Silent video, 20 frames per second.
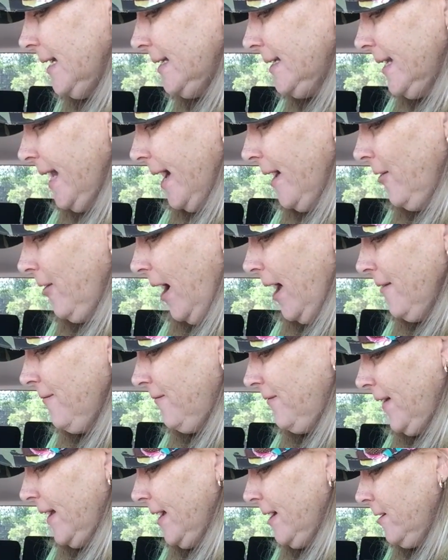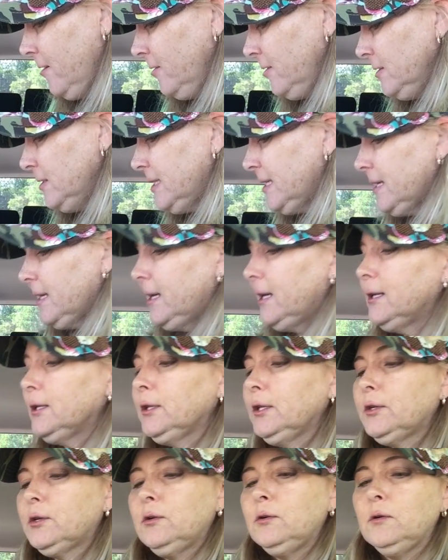Now I found a
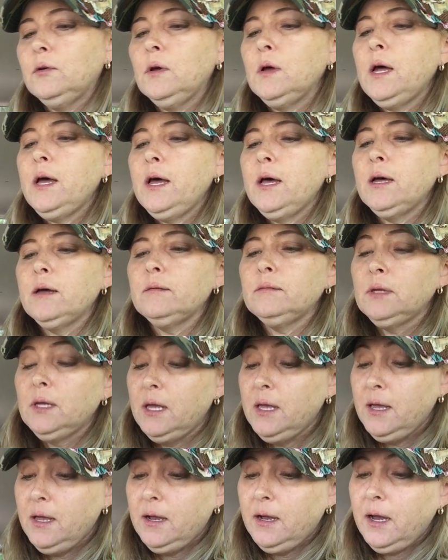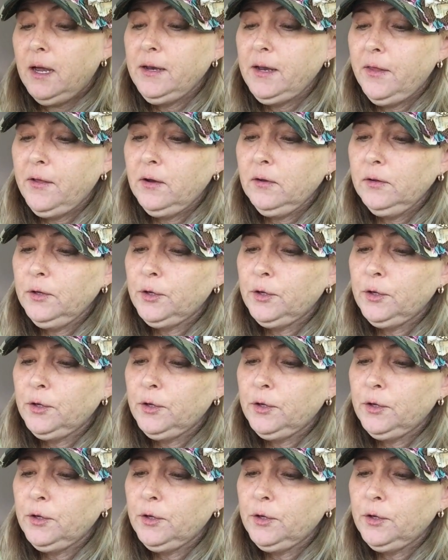little, uh, another